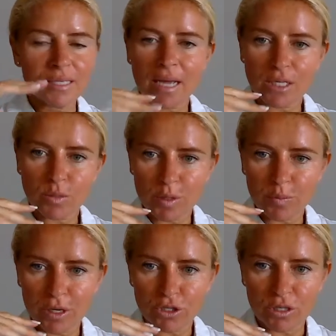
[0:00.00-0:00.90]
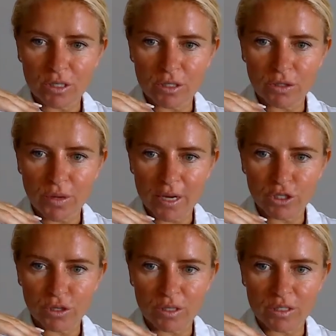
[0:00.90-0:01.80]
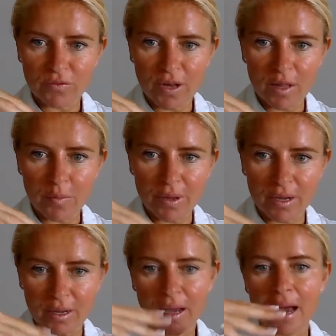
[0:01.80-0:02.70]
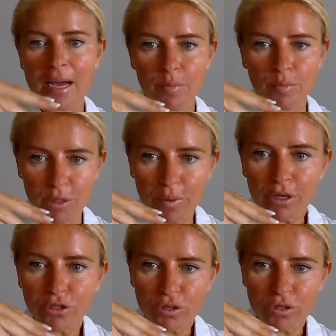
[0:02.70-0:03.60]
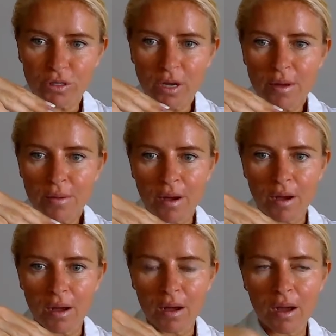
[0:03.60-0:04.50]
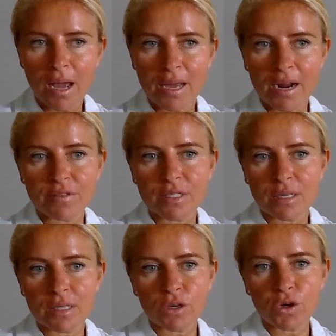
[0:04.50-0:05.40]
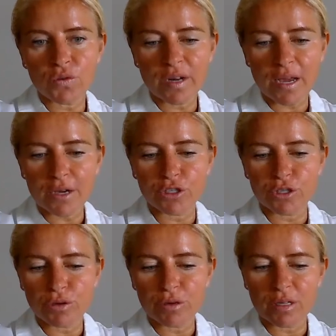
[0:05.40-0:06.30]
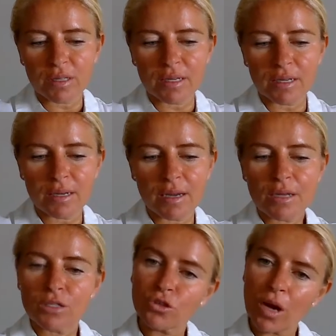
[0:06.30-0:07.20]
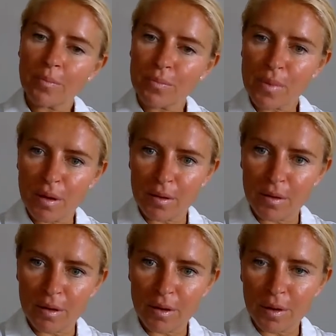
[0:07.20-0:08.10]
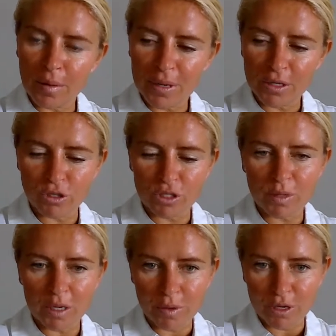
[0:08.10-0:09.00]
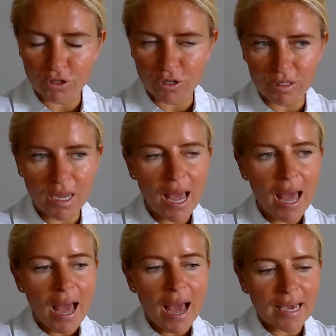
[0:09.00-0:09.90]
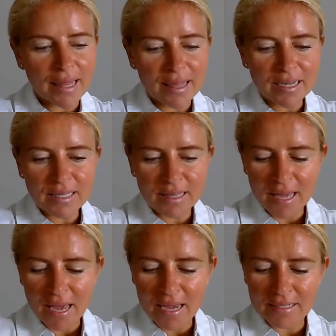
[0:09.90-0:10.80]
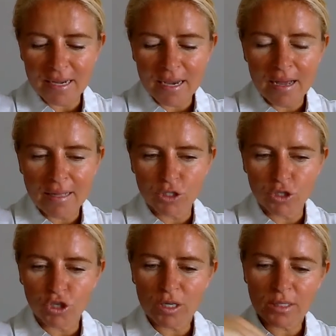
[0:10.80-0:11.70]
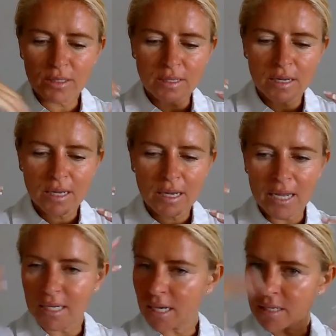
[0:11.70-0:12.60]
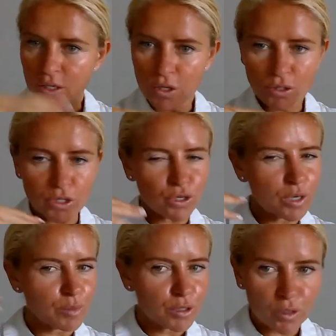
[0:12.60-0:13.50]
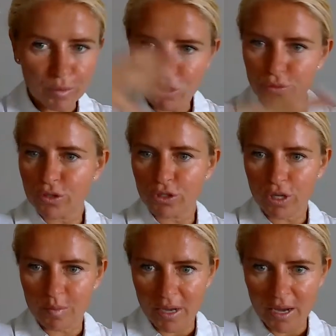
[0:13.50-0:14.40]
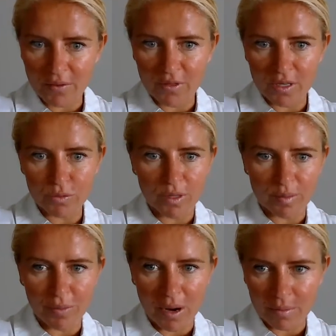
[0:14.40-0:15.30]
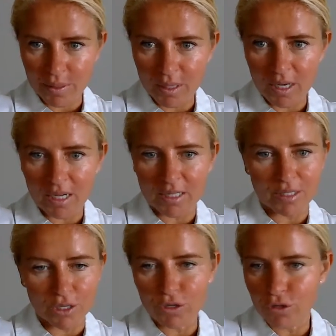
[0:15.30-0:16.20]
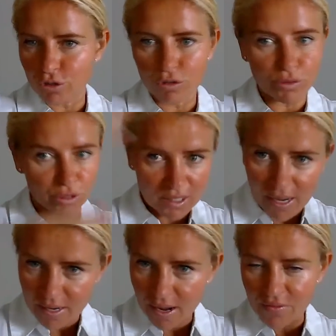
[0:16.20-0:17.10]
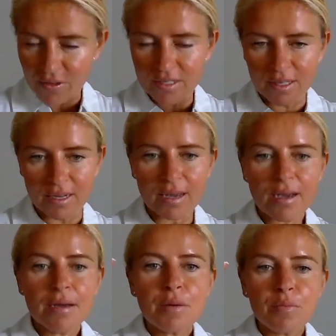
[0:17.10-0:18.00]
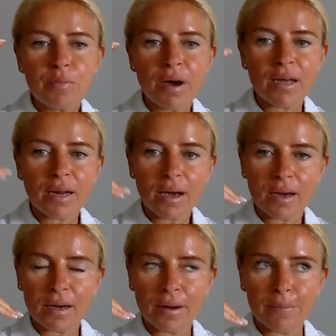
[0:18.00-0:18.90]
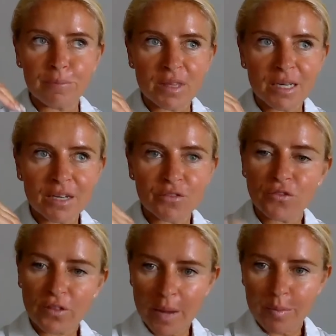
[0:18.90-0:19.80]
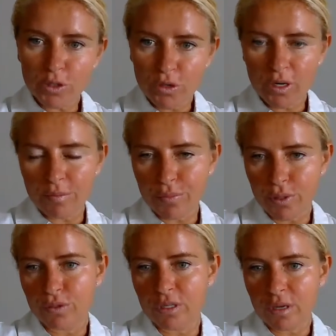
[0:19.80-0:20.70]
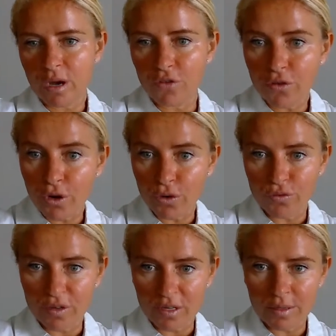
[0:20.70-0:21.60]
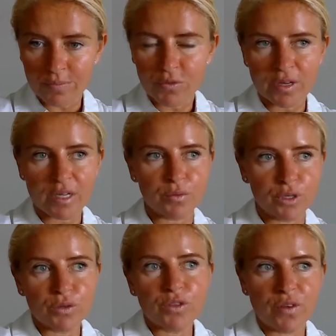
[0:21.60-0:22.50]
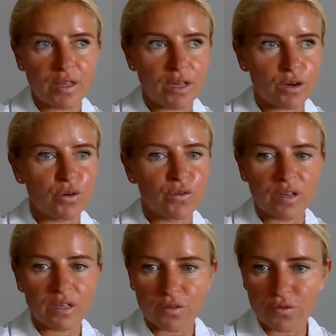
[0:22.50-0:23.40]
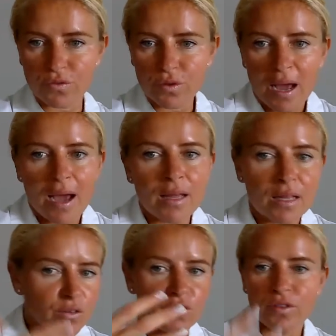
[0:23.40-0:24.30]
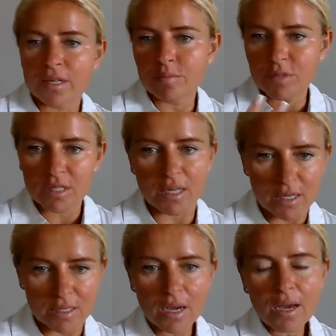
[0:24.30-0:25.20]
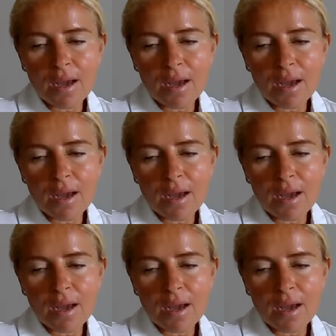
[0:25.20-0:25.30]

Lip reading: exacerbate patients into actually developing higher blood pressures. And I've seen COVID actually drop patients' blood pressures. I think that just, and again, there's going to be so much research coming out of this within probably the next year or two or 10, obviously. But the inflammatory component of COVID, right? We know the fact that COVID is a highly inflamed state